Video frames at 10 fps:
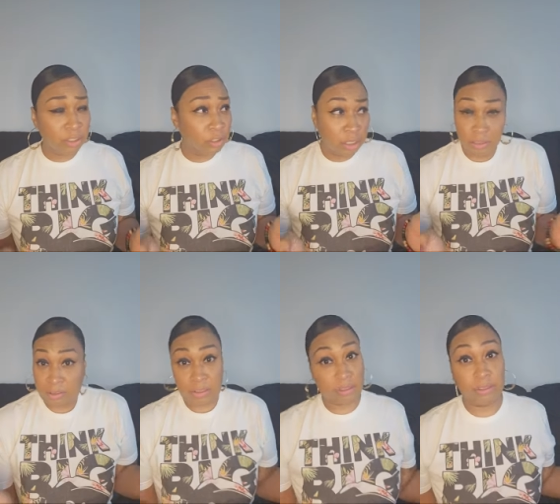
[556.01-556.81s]
You,
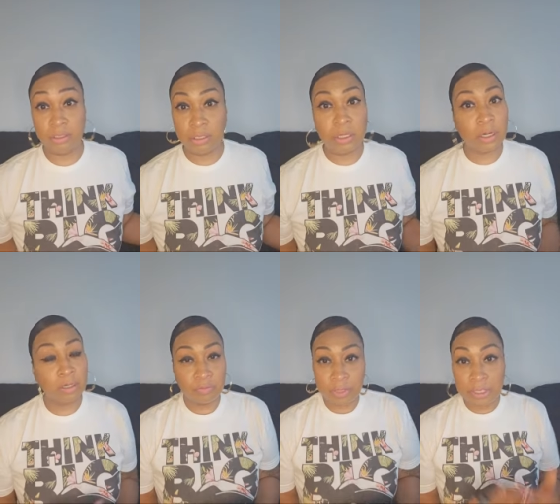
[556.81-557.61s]
it's, it's you're
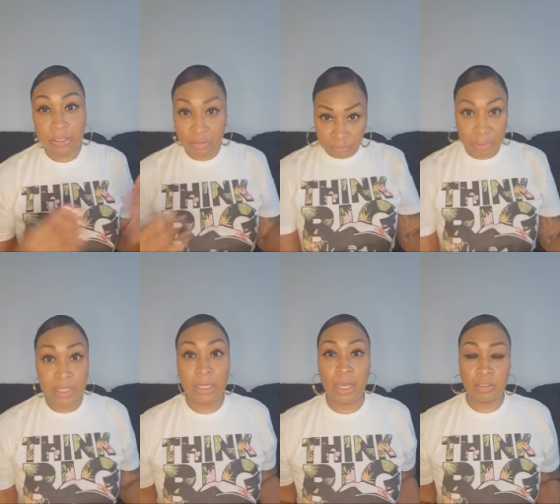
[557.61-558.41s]
gonna read it
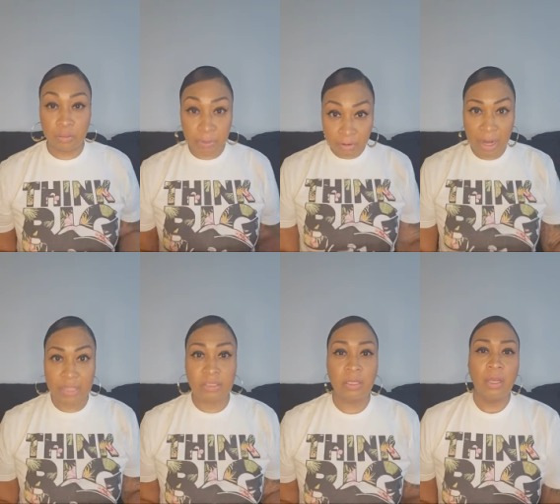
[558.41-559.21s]
differently as you
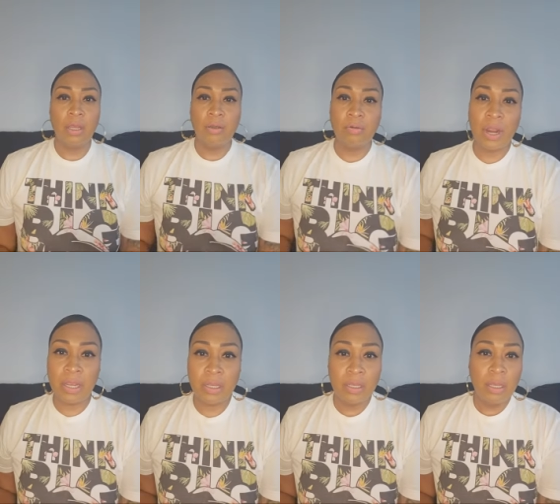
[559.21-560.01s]
progress,
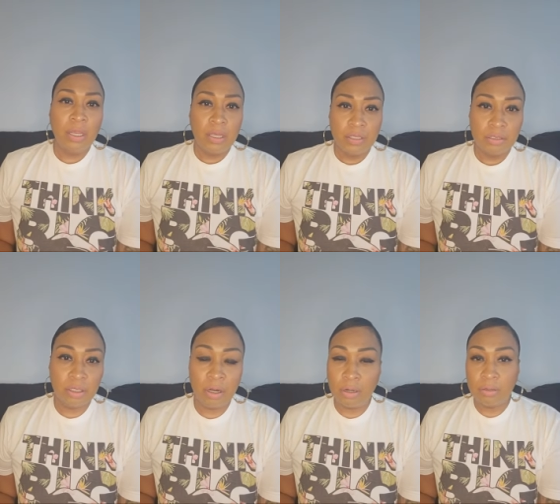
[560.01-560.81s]
right?
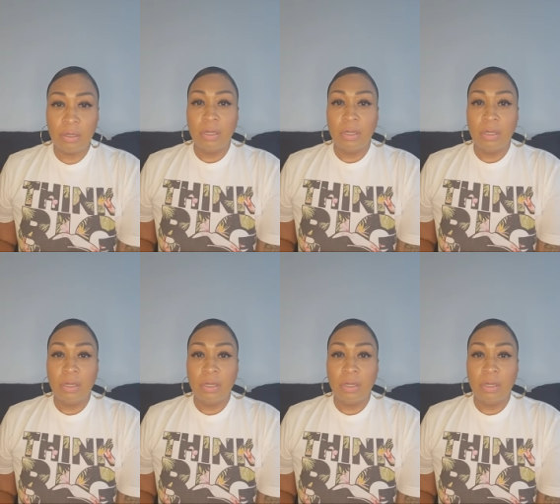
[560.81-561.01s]
So